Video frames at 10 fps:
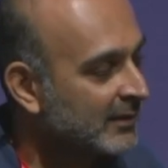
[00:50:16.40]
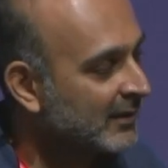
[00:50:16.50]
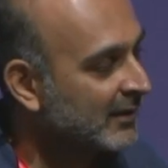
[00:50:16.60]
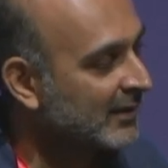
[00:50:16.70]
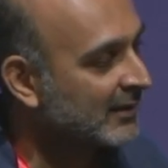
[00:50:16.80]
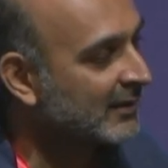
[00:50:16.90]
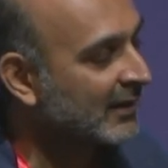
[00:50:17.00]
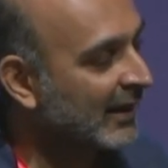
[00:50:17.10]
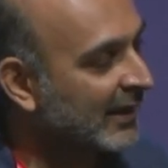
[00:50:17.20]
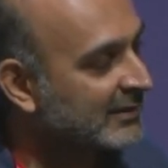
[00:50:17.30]
Uh,
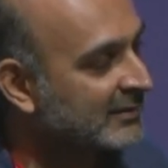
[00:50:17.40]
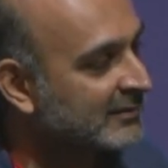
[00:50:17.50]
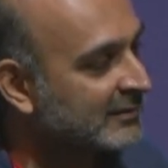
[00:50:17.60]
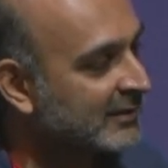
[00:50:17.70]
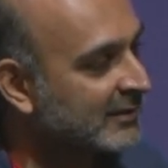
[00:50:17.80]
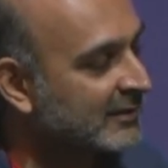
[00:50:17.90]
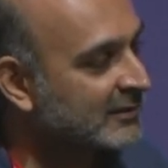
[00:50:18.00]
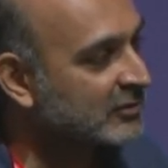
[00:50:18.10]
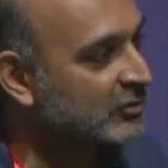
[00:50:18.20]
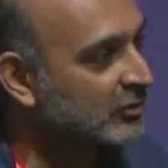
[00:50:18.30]
and uh,
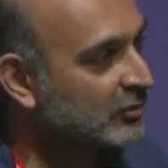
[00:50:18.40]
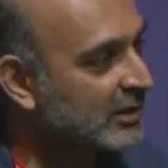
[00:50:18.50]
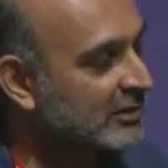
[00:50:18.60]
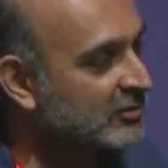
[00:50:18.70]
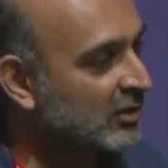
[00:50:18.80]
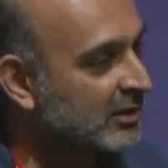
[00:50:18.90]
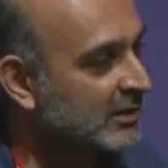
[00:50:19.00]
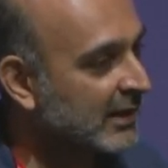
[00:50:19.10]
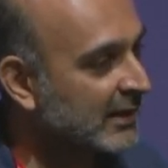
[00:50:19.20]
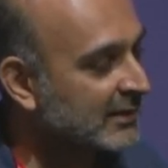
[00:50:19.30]
so it's not
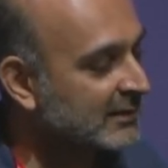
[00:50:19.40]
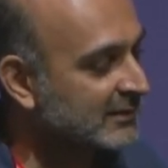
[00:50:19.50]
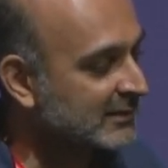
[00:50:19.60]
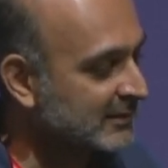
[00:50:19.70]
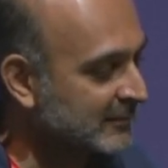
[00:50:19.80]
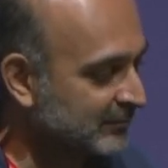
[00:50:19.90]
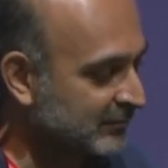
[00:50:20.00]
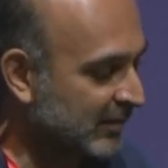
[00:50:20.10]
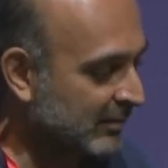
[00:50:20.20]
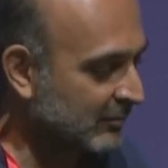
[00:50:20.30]
like um,
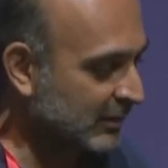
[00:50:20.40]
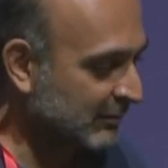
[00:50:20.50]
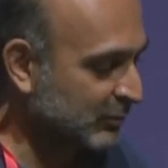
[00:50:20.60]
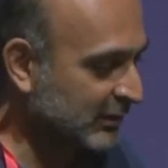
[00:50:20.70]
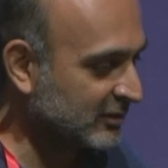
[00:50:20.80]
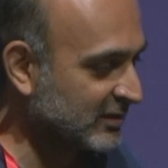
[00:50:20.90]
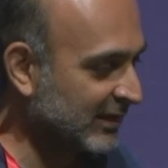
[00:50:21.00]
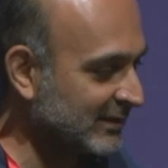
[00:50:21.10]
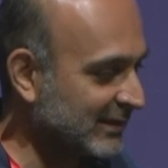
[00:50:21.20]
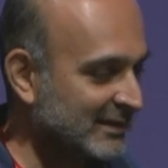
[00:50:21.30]
when the book is
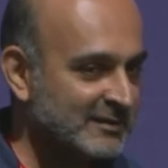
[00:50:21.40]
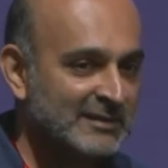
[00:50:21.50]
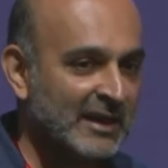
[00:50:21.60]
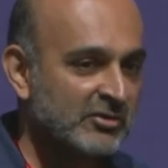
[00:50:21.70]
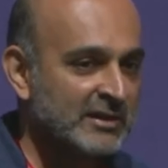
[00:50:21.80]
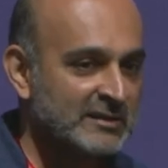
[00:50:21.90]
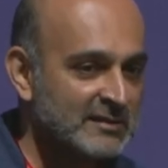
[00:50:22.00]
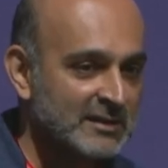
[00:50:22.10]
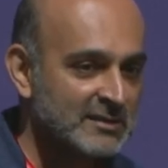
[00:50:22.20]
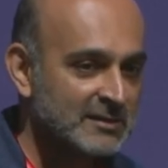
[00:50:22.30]
done, it doesn't actually
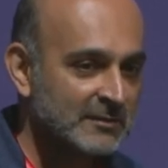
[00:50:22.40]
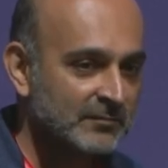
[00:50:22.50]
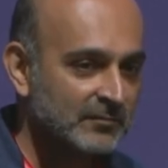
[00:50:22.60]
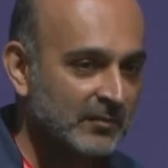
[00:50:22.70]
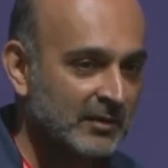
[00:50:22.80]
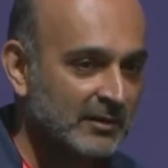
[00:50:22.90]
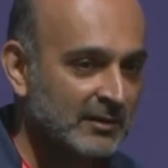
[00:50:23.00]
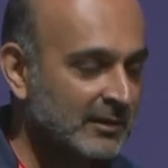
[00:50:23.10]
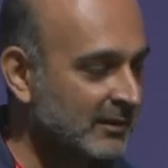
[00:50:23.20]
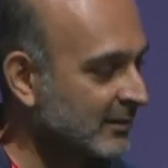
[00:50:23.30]
exist. Uh,
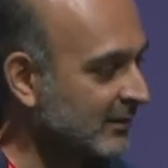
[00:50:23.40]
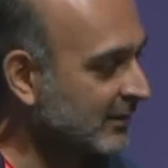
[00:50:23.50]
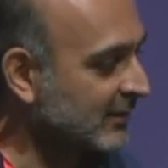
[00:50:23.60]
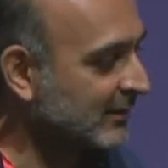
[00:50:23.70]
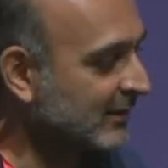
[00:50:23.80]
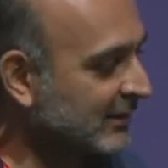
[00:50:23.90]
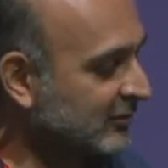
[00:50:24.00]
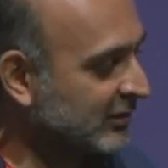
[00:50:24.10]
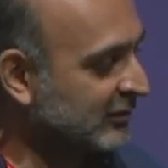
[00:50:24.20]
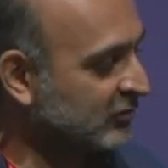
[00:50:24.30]
uh,
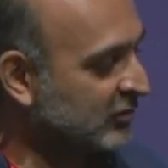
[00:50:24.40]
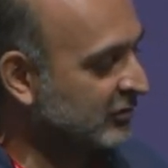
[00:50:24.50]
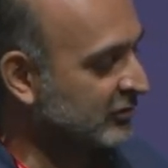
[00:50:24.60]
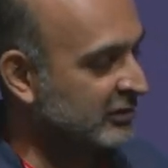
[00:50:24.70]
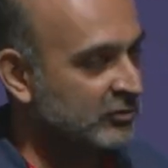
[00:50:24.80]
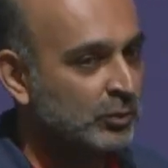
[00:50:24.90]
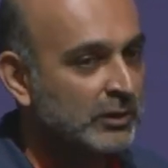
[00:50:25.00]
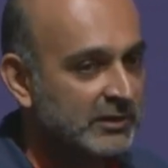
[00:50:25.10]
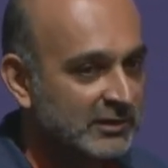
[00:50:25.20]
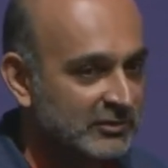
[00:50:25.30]
it's, it's just these
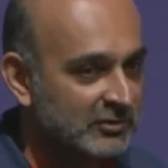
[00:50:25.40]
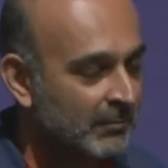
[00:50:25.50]
words.